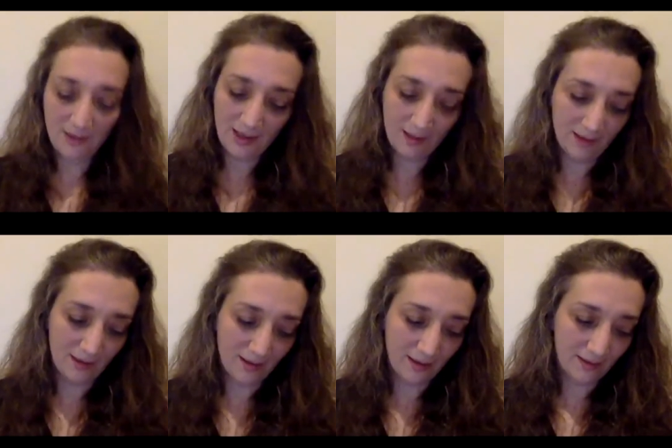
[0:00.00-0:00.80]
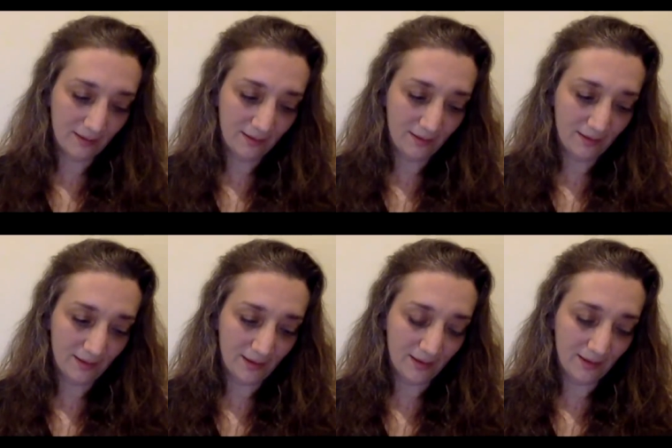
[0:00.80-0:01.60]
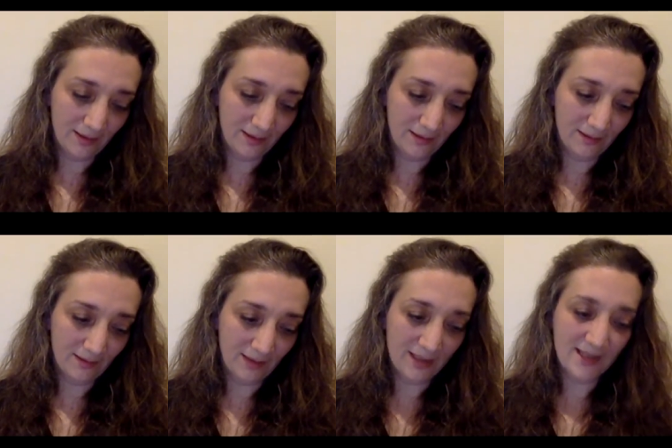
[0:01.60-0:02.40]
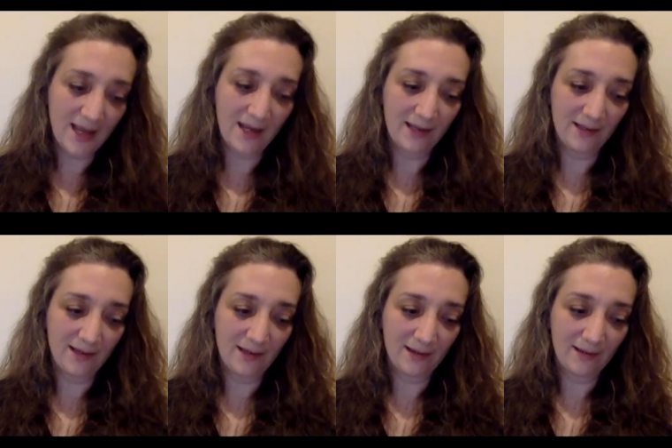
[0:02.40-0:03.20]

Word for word: in, uh, uh, let's say, in uh,